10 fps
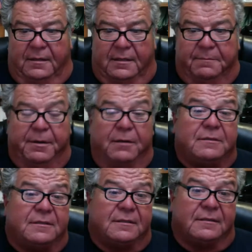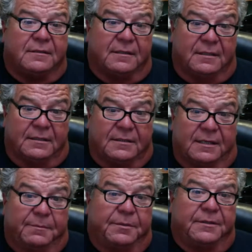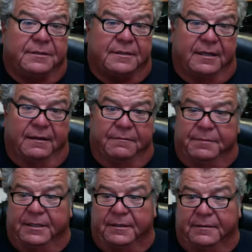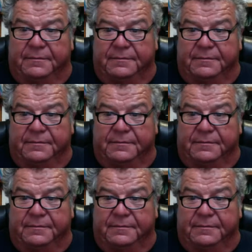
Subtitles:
the boats, the skippers have been